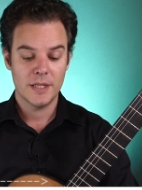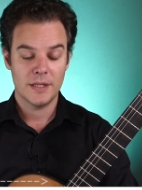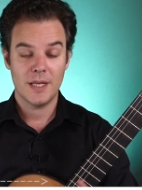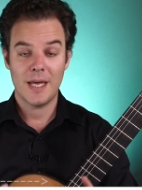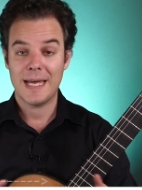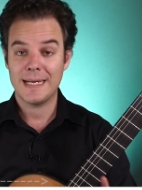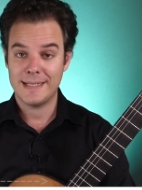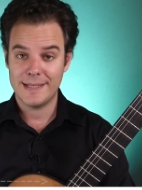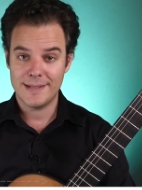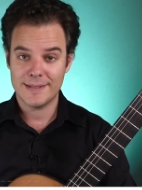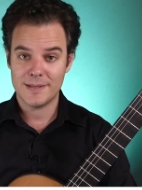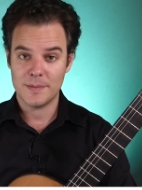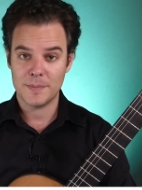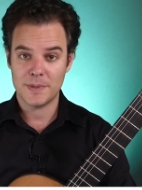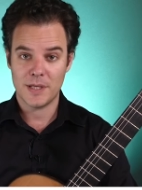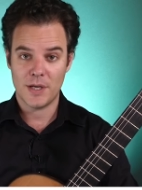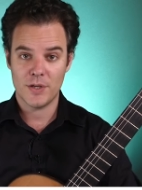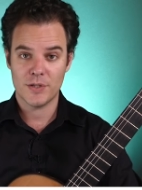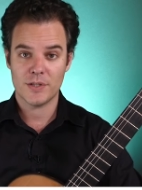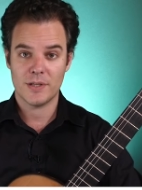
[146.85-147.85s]
The ideas
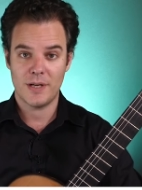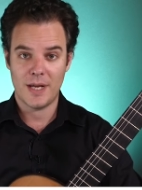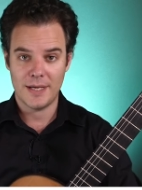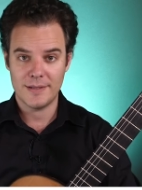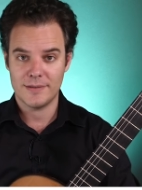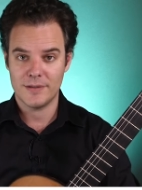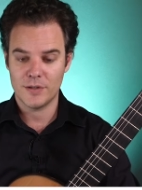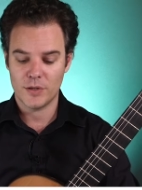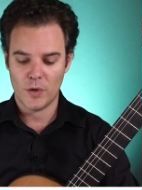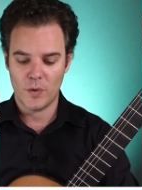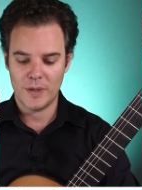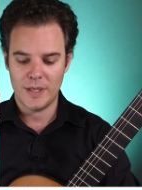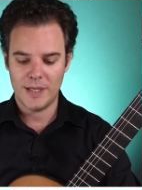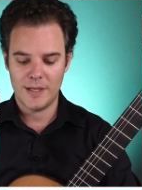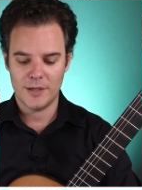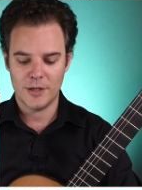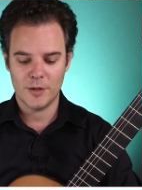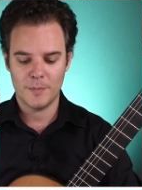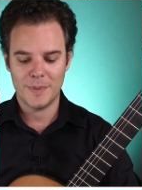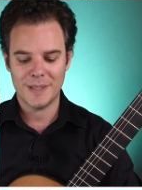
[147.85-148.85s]
themselves are nice and
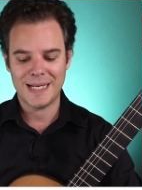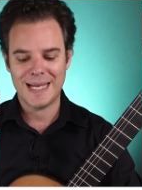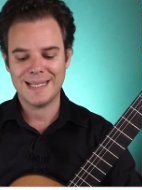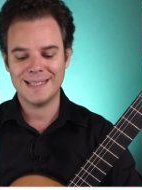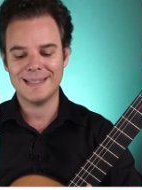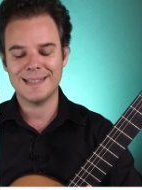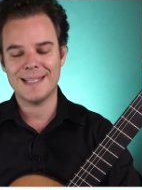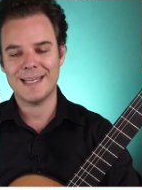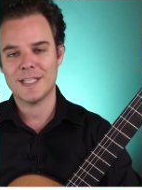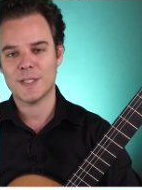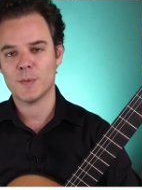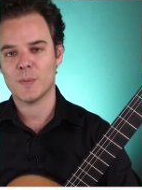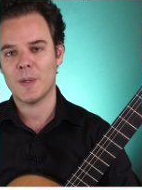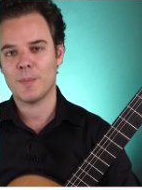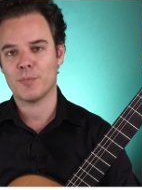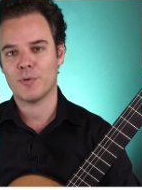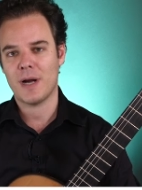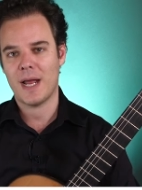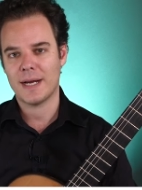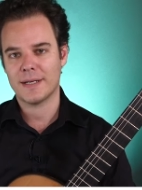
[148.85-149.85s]
coherent, but unless
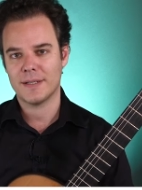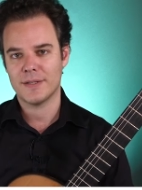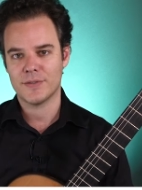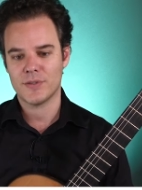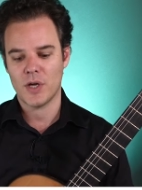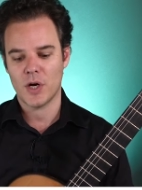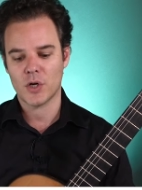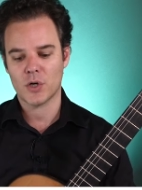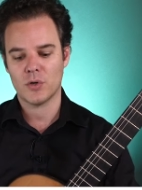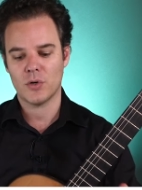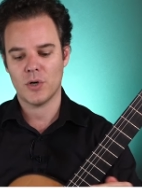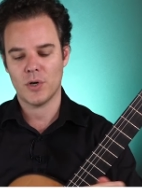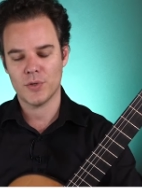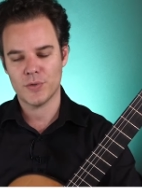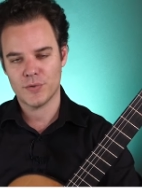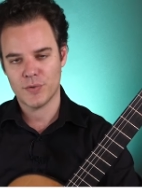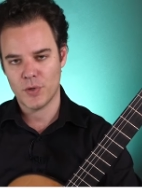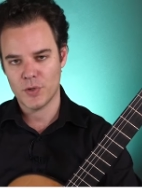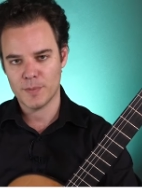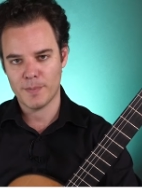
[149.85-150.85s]
we practice
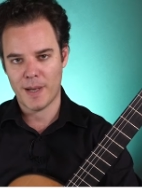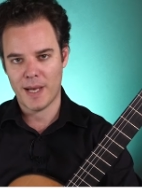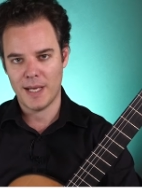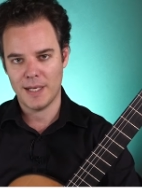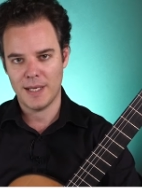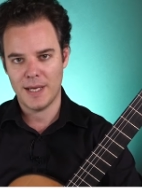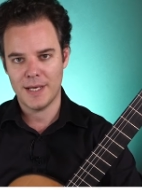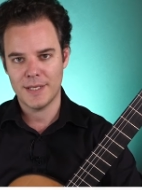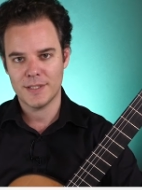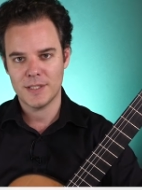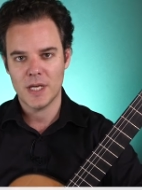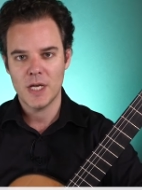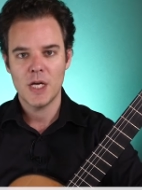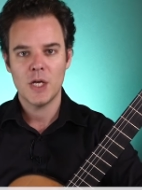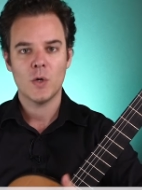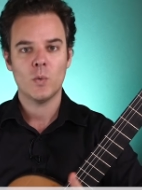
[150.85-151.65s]
across those bar lines,